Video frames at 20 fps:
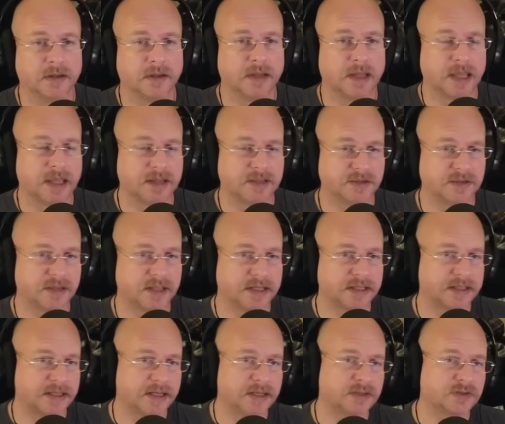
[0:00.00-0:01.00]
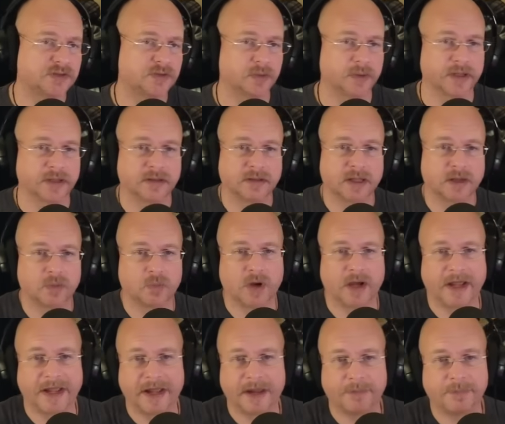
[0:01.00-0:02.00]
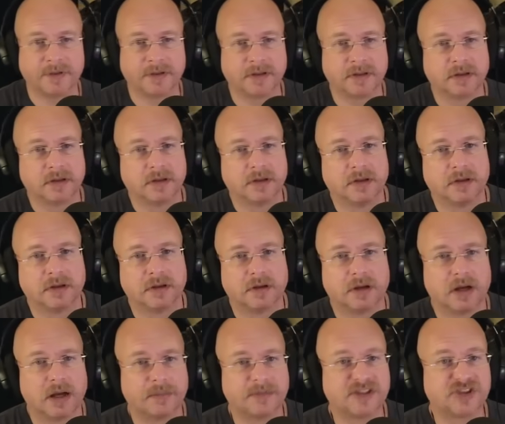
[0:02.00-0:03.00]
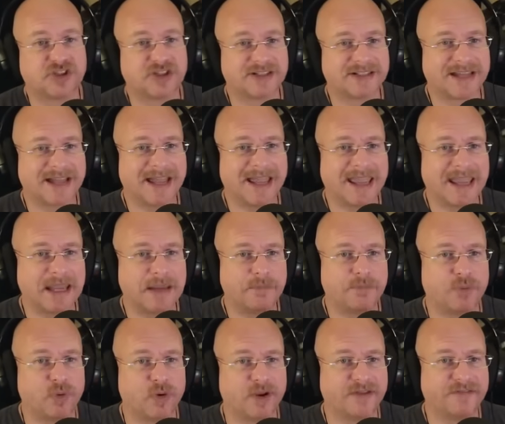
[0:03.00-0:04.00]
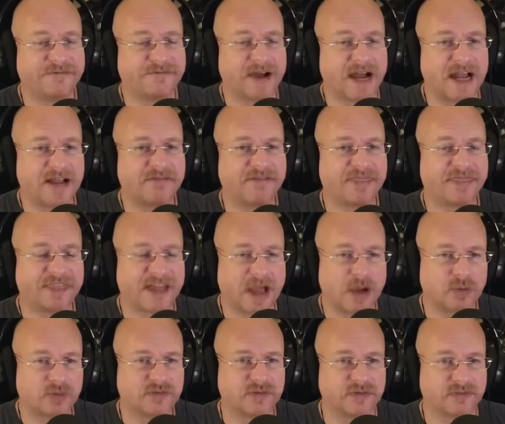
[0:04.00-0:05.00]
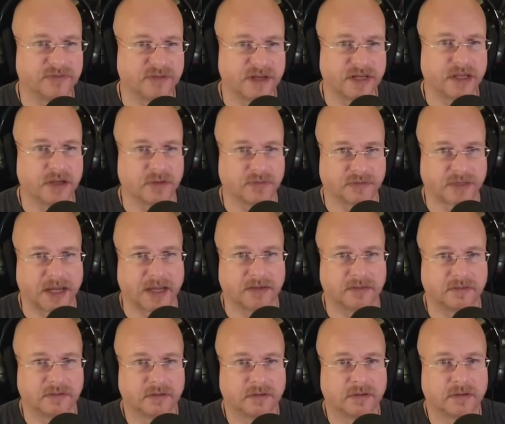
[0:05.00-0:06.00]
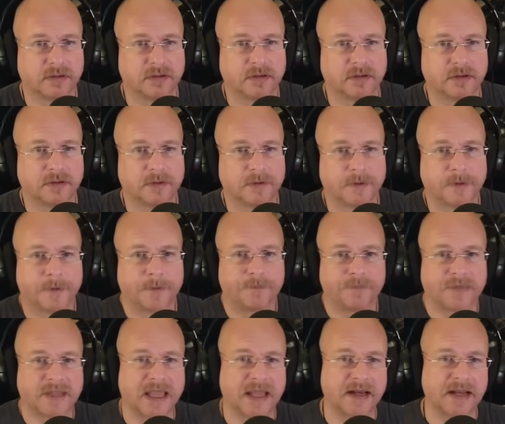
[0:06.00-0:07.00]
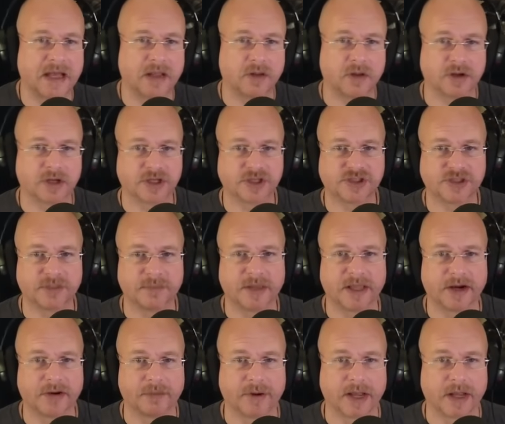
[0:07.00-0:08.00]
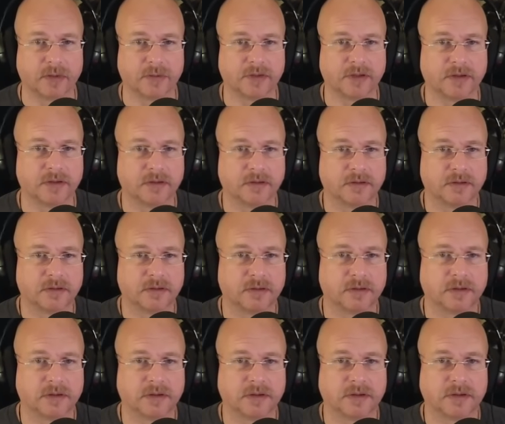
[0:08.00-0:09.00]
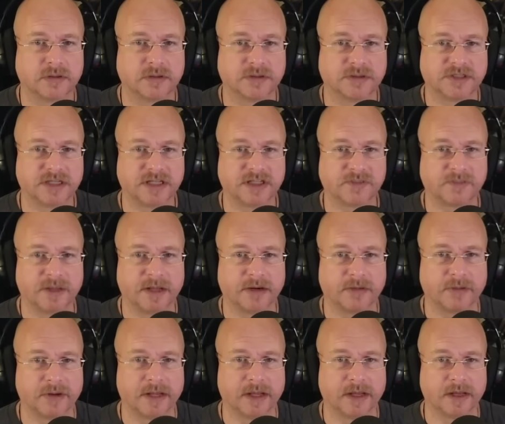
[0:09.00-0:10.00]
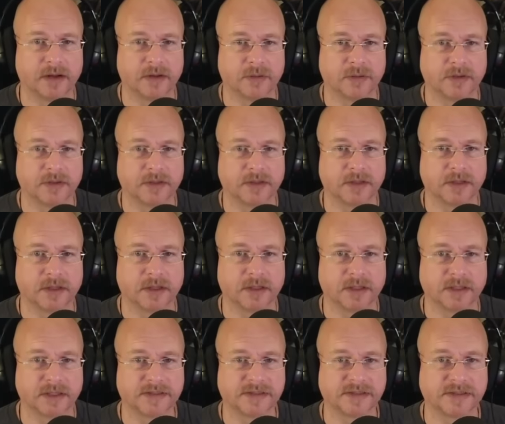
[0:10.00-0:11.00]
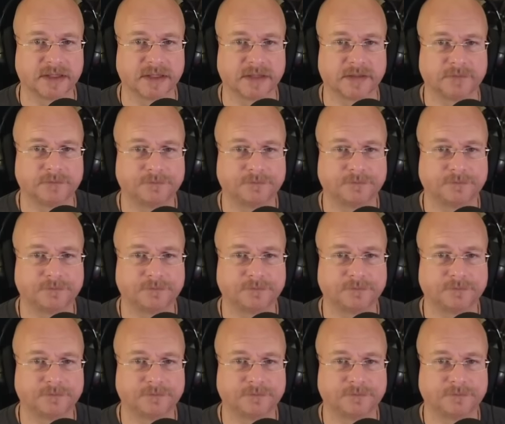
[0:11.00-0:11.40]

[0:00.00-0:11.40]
and they'd get into it. And what happened? I mean, she's got 8.5 thousand videos, guys. And how long has she been around? She's been around. Uh, let's see.